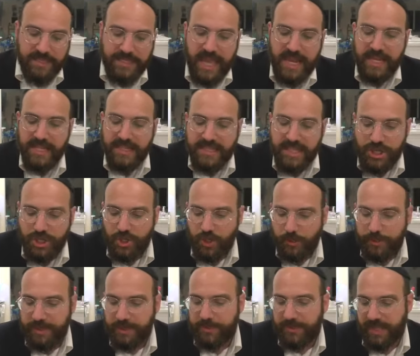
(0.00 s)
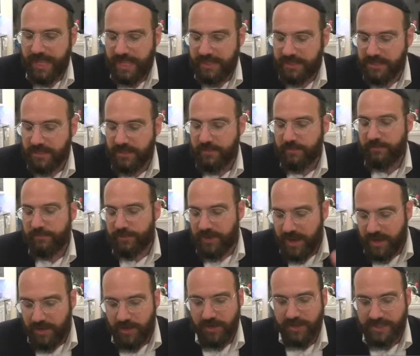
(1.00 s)
Ten additional people enter,
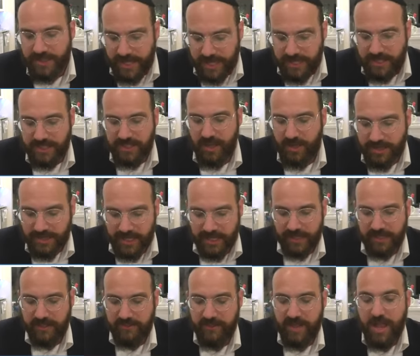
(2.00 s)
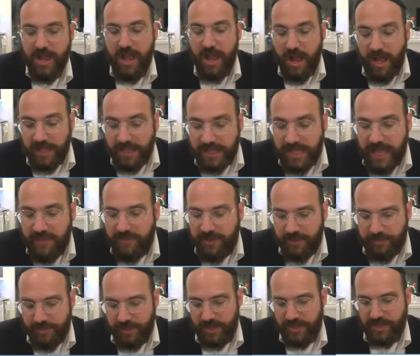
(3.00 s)
brachot, etzot, they leave.
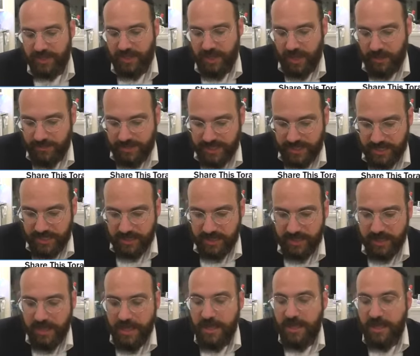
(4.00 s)
Eleventh person comes in.